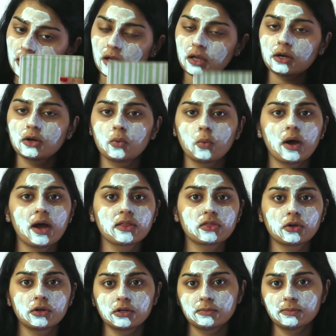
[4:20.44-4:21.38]
I don't know why I
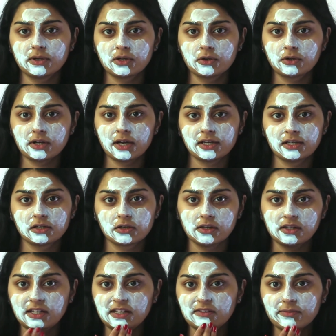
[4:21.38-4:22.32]
thought it'd be a good idea to
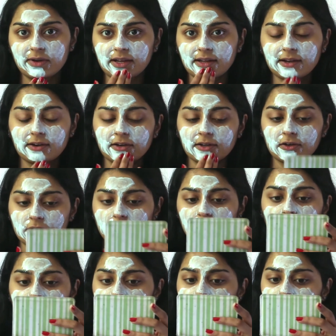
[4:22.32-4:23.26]
leave my hair down,
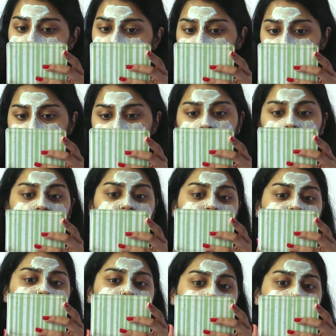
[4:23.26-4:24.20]
but I'm regretting it.